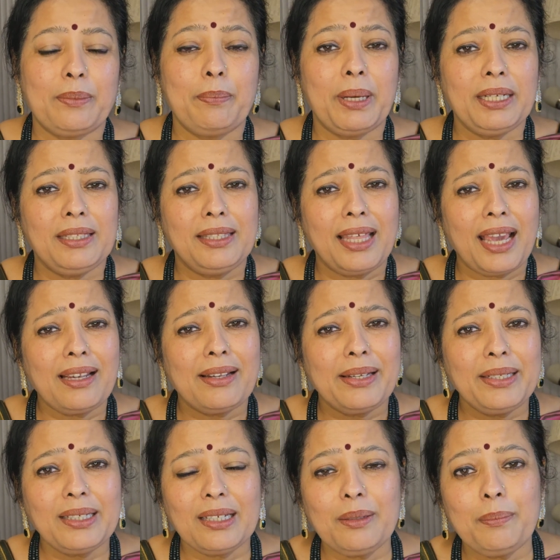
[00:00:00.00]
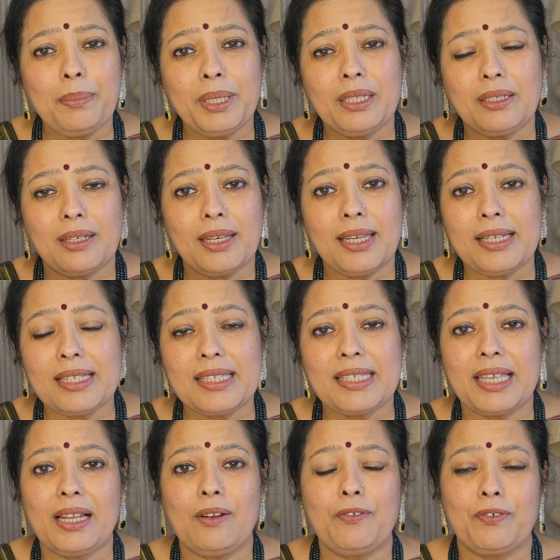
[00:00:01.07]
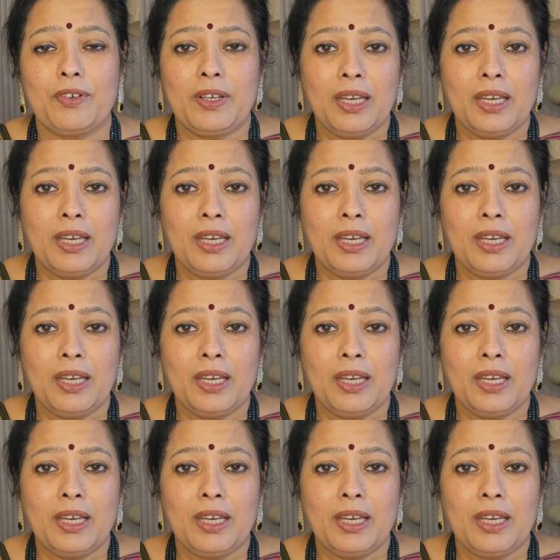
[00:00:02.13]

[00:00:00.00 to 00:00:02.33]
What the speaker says: but that little bit itself